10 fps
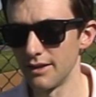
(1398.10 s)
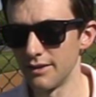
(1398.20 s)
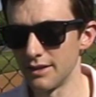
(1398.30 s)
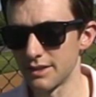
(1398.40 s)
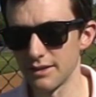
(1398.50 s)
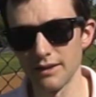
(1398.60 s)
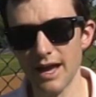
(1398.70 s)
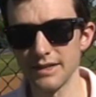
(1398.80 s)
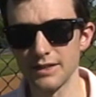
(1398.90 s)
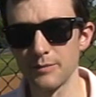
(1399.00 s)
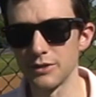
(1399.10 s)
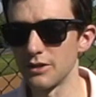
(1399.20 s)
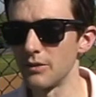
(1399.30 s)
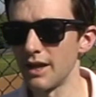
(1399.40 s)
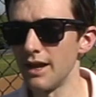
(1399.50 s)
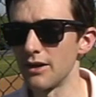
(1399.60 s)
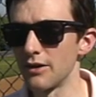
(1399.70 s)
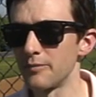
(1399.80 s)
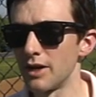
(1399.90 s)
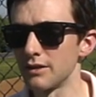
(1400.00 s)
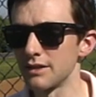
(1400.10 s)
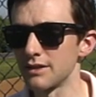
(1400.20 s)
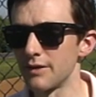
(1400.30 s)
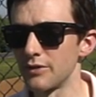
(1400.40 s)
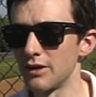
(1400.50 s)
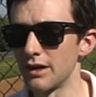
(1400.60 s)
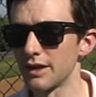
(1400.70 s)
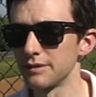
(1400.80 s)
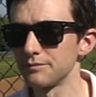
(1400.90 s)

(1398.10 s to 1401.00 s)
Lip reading: this last episode aired of Politics After Dark.